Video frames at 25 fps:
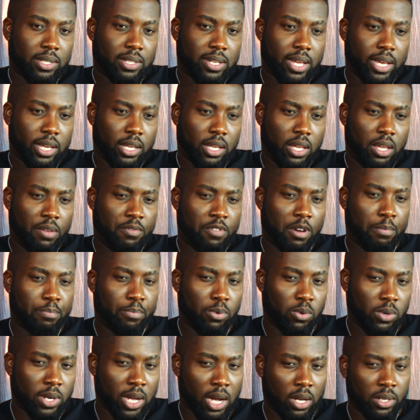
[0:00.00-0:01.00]
is like, if I
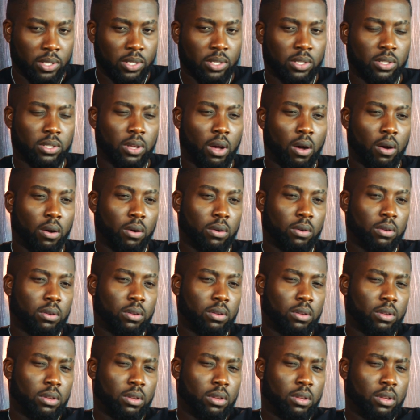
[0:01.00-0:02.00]
put out this song,
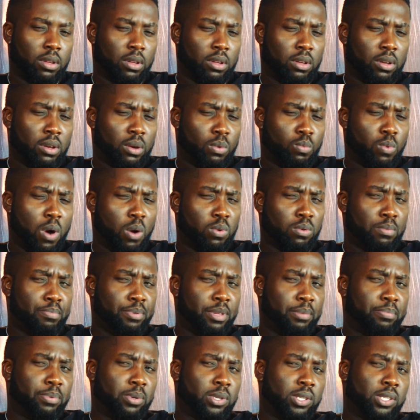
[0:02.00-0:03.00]
what would
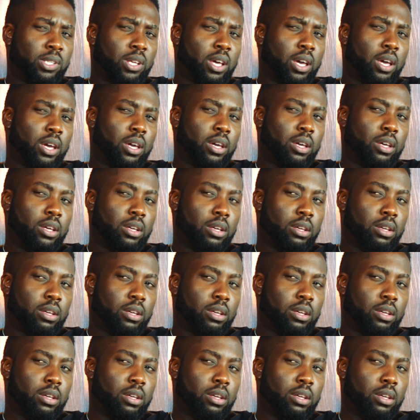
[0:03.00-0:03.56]
people say?